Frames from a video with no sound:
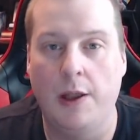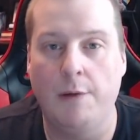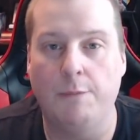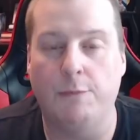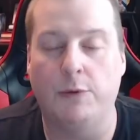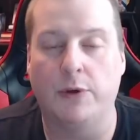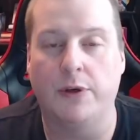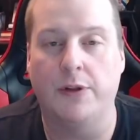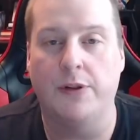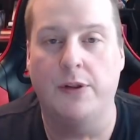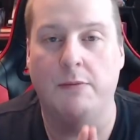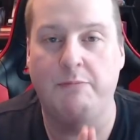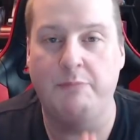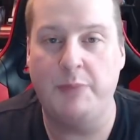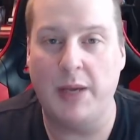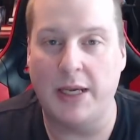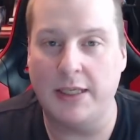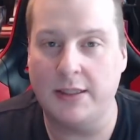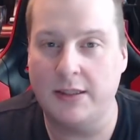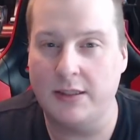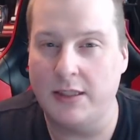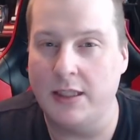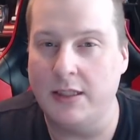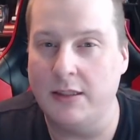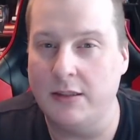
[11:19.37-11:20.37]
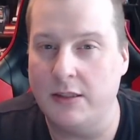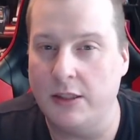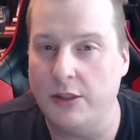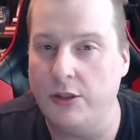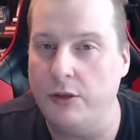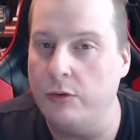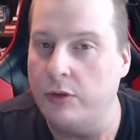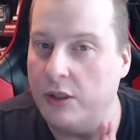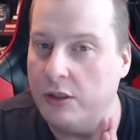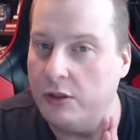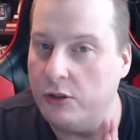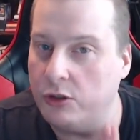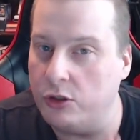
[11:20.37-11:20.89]
One of the best things that
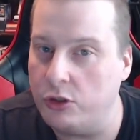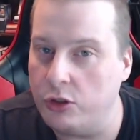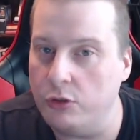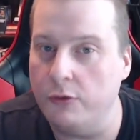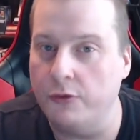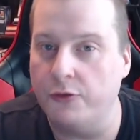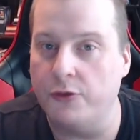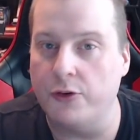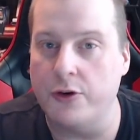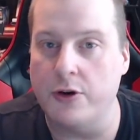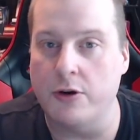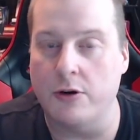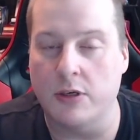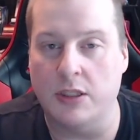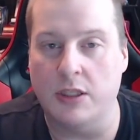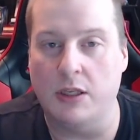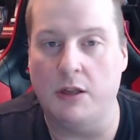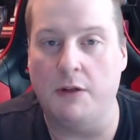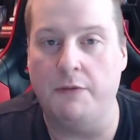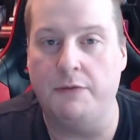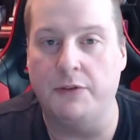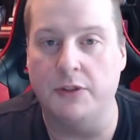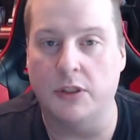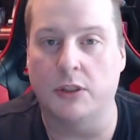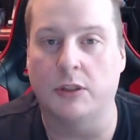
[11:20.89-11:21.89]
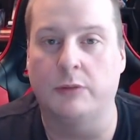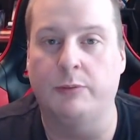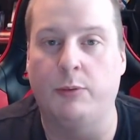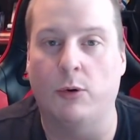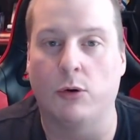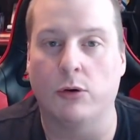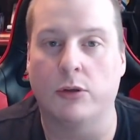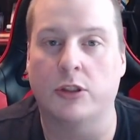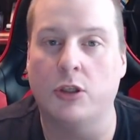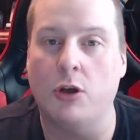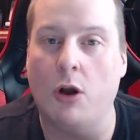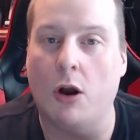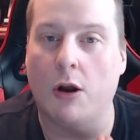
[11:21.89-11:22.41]
you can do for yourself as a
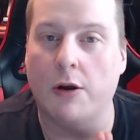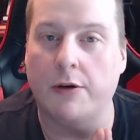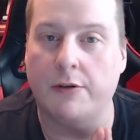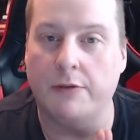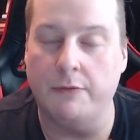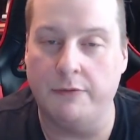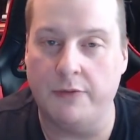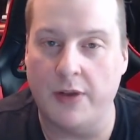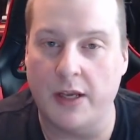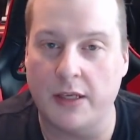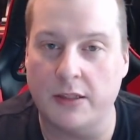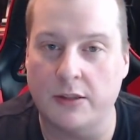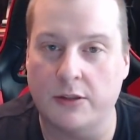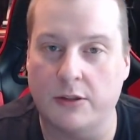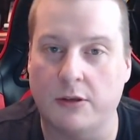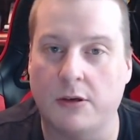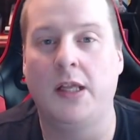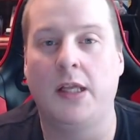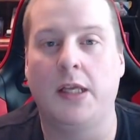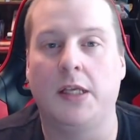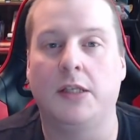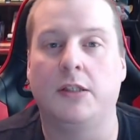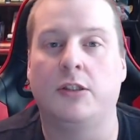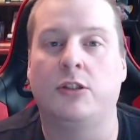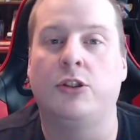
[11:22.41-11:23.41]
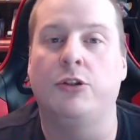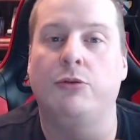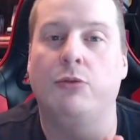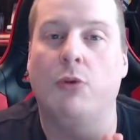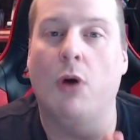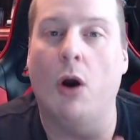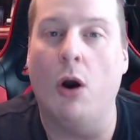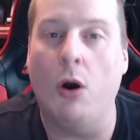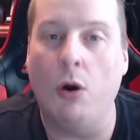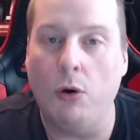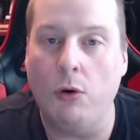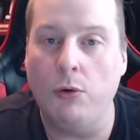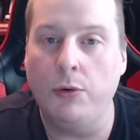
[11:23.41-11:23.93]
sports card investor is to
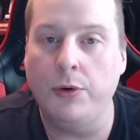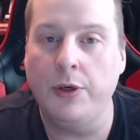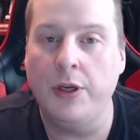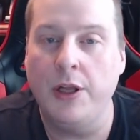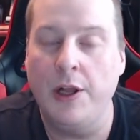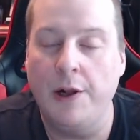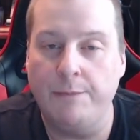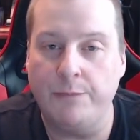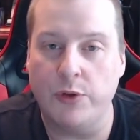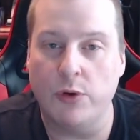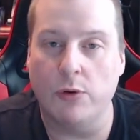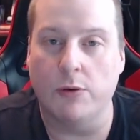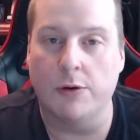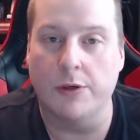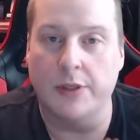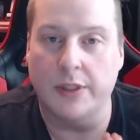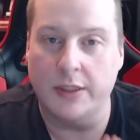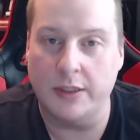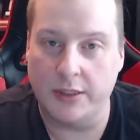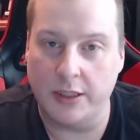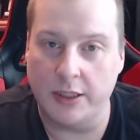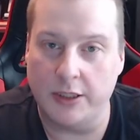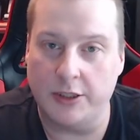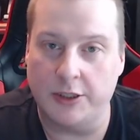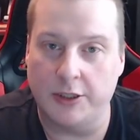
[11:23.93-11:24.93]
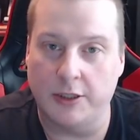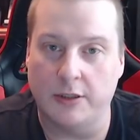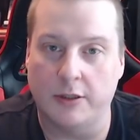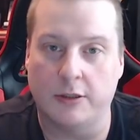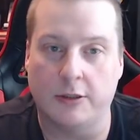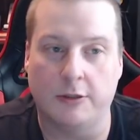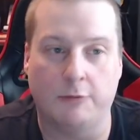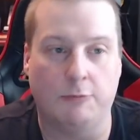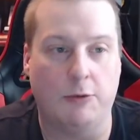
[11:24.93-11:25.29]
own your decisions,